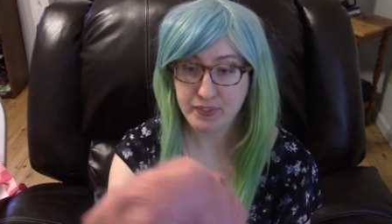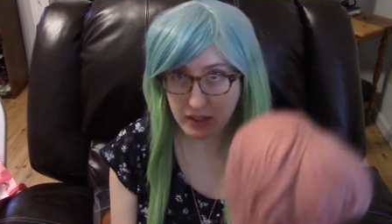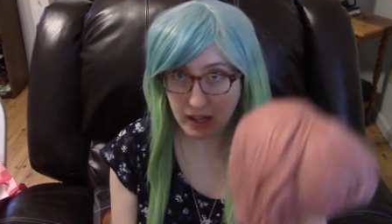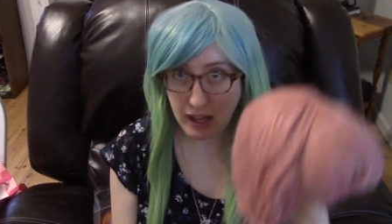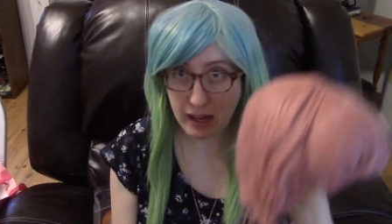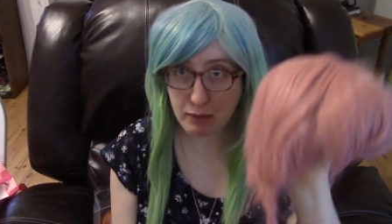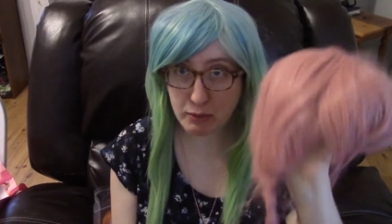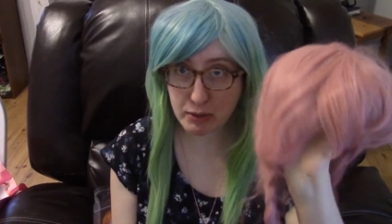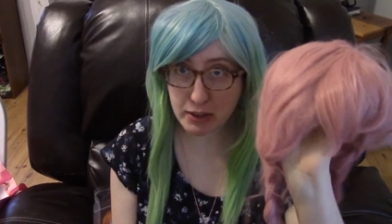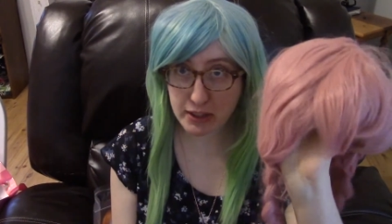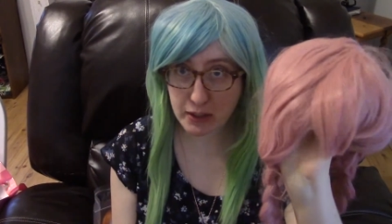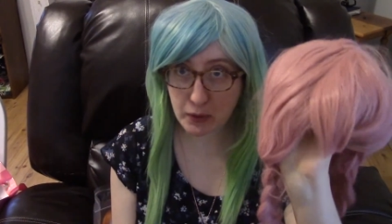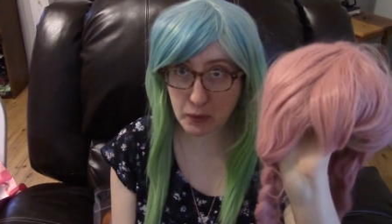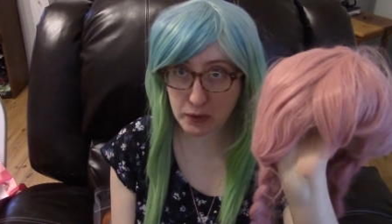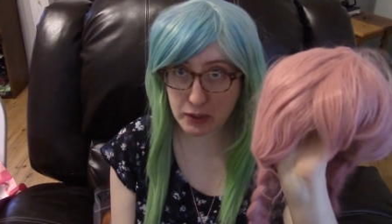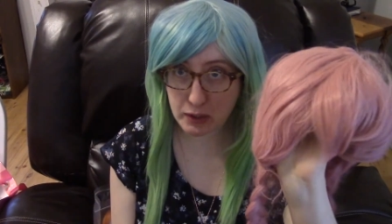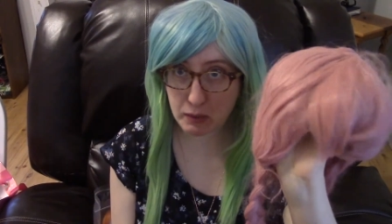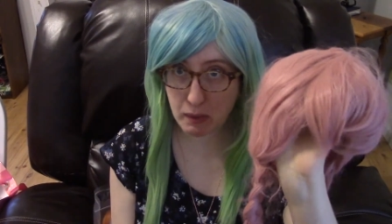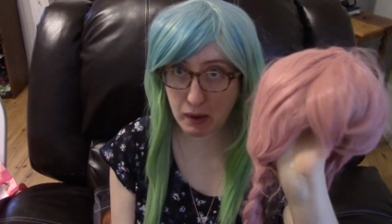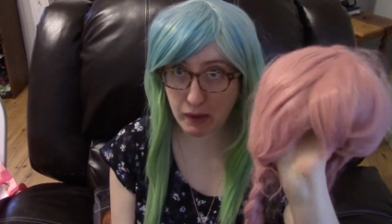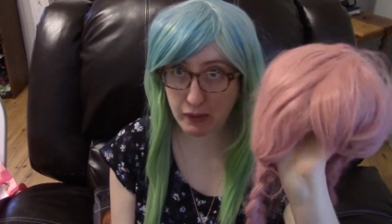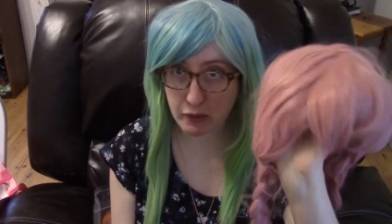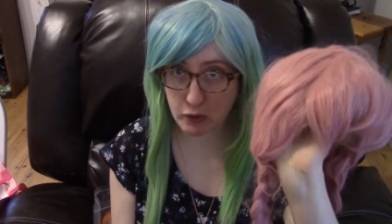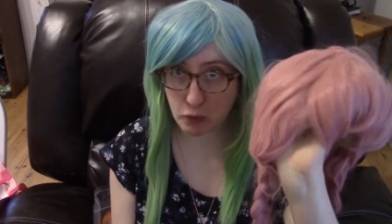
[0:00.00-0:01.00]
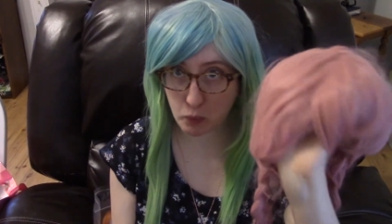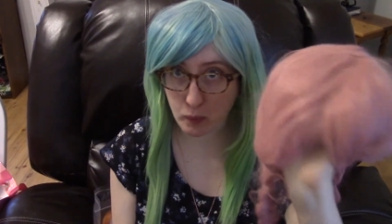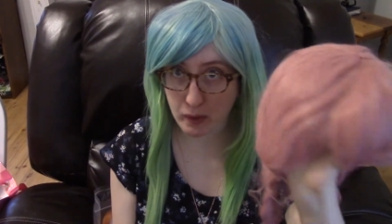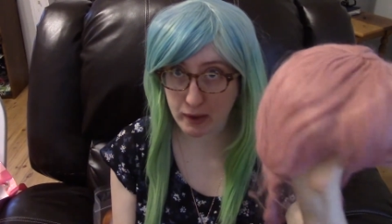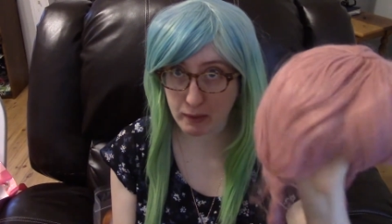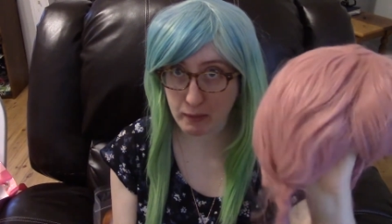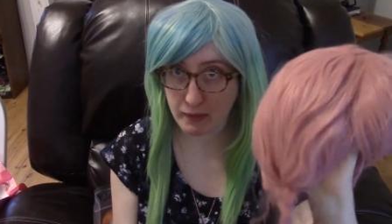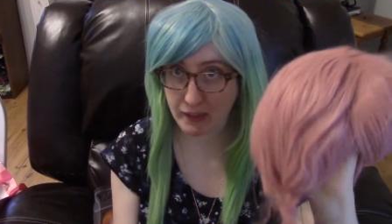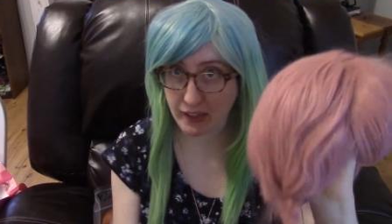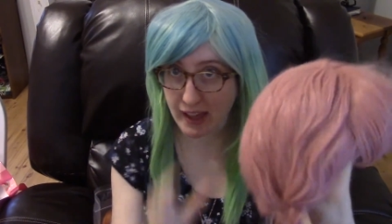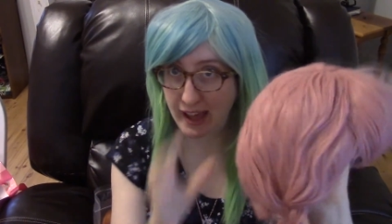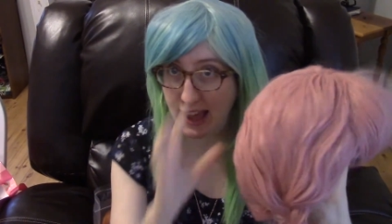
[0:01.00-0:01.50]
I really only wear this wig
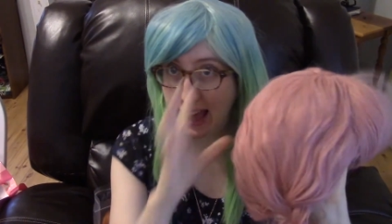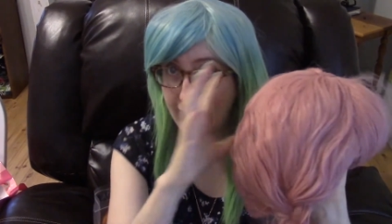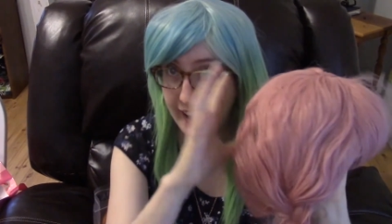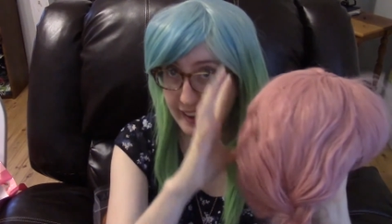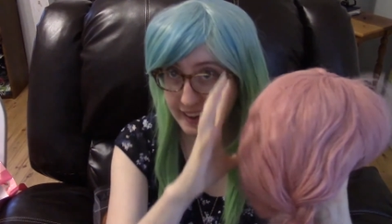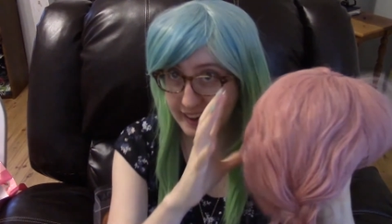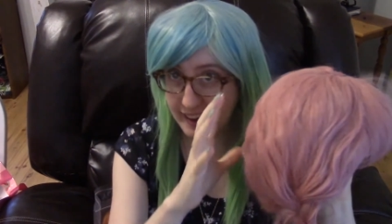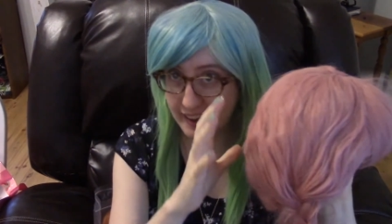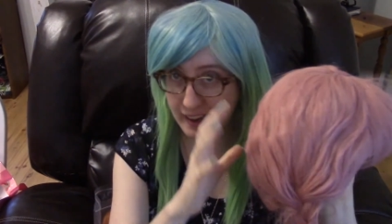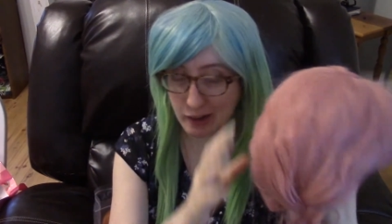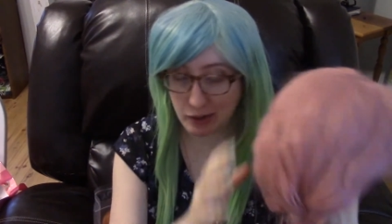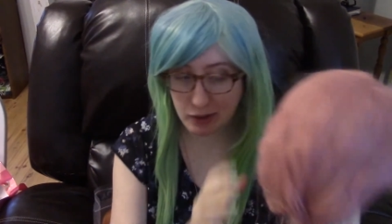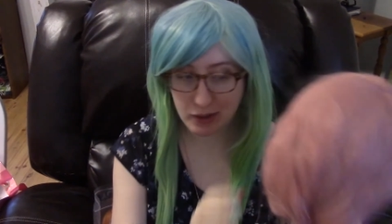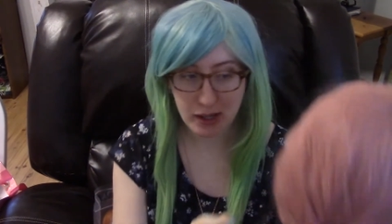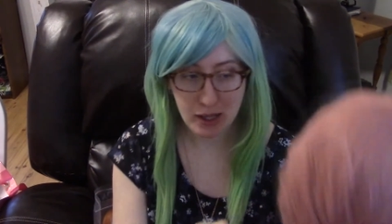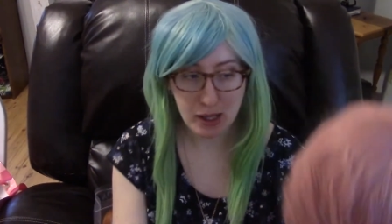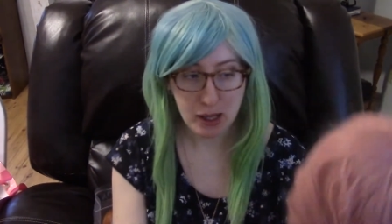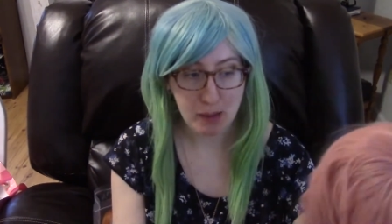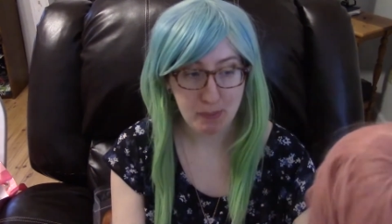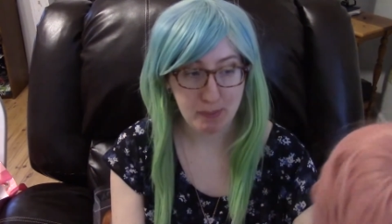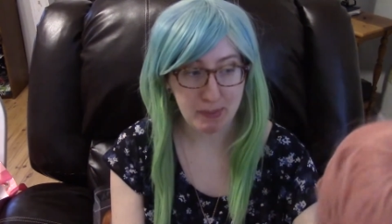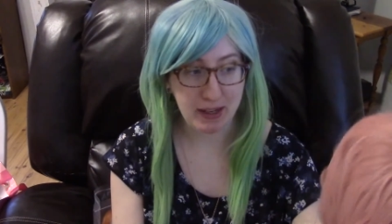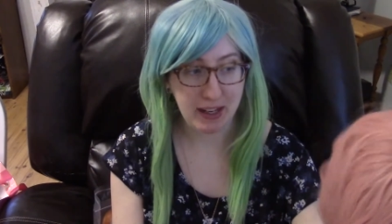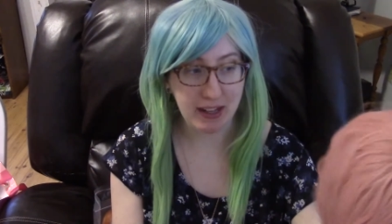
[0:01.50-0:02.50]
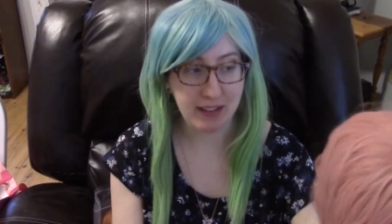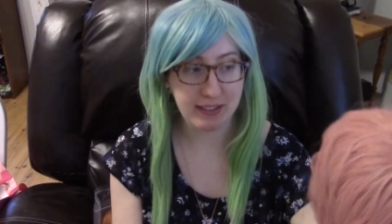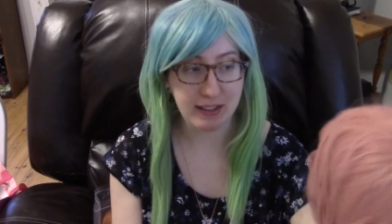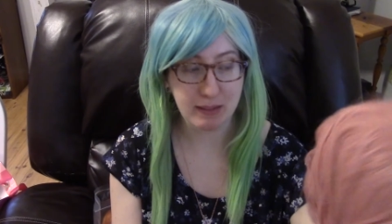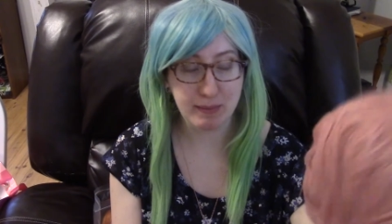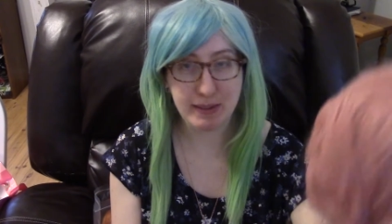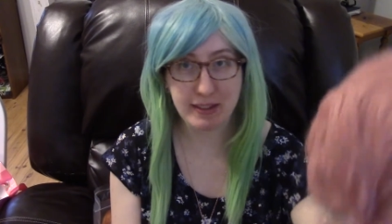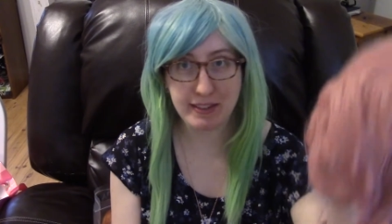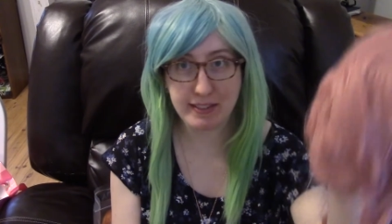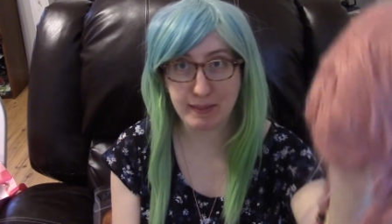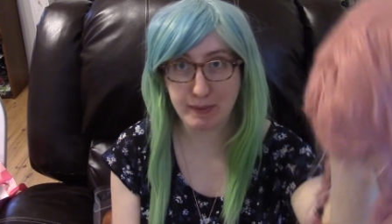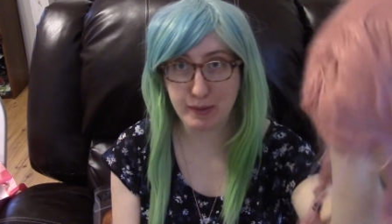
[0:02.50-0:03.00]
with a hat now because I
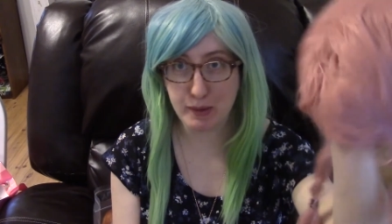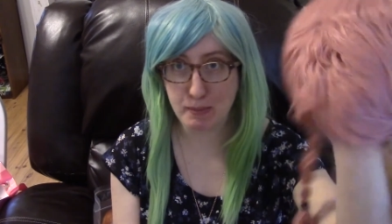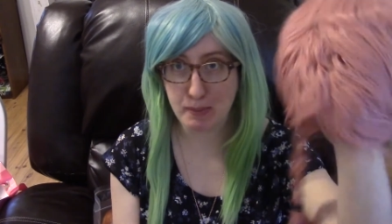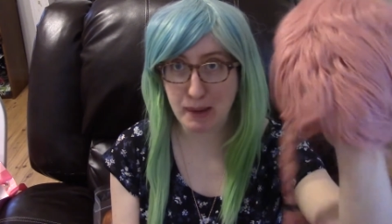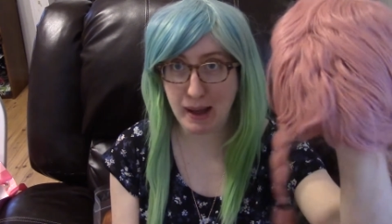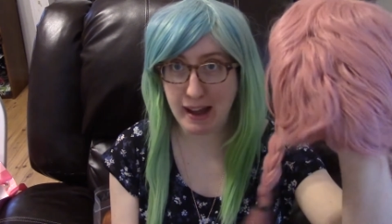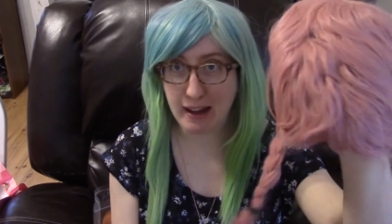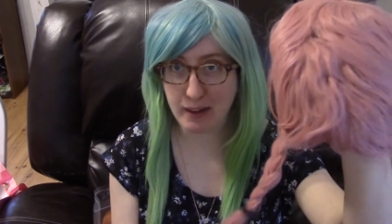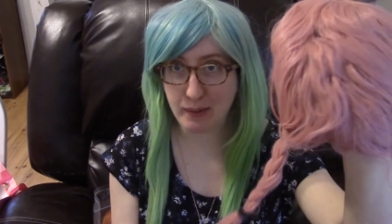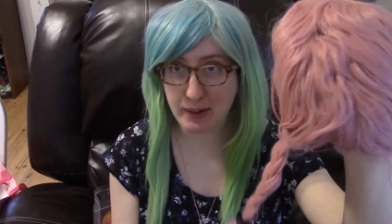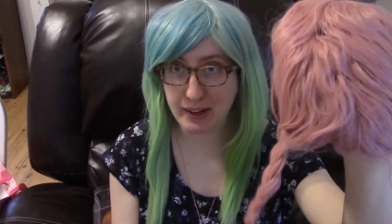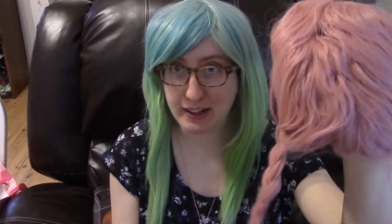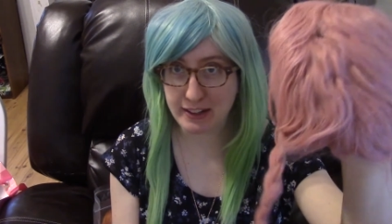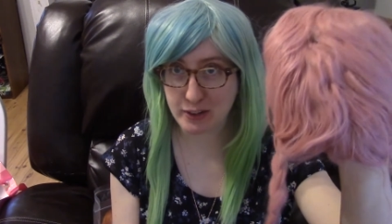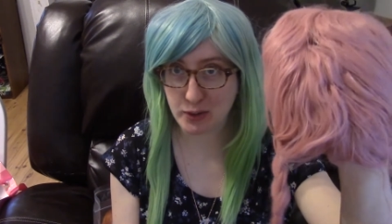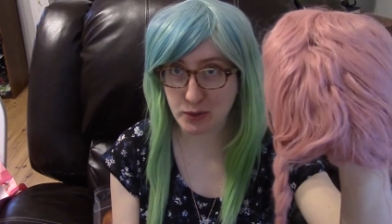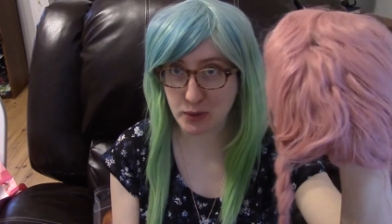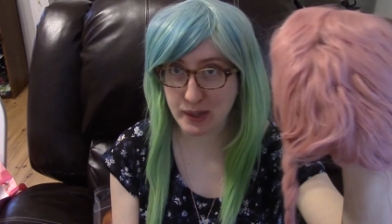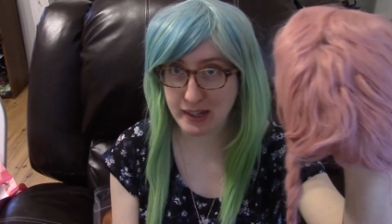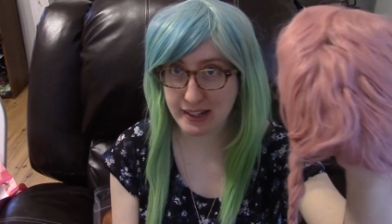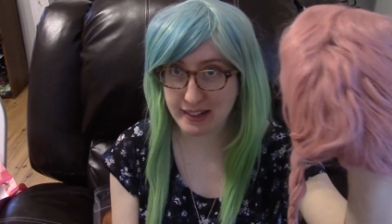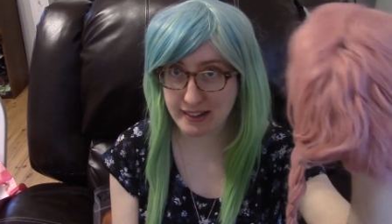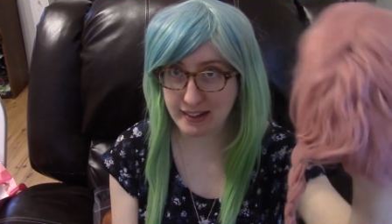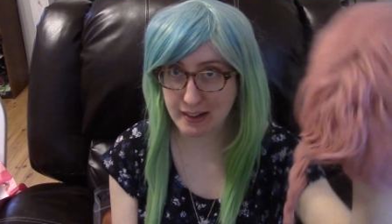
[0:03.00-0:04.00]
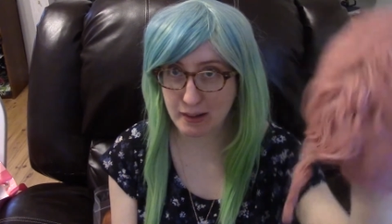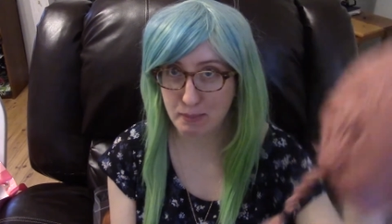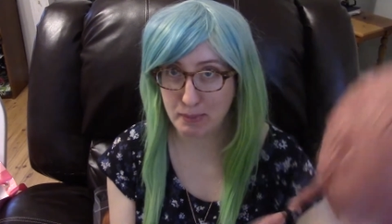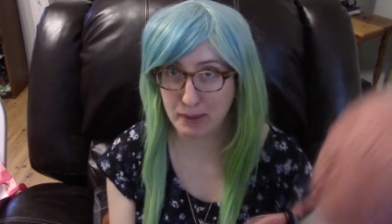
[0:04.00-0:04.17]
messed up the back when I straightened it,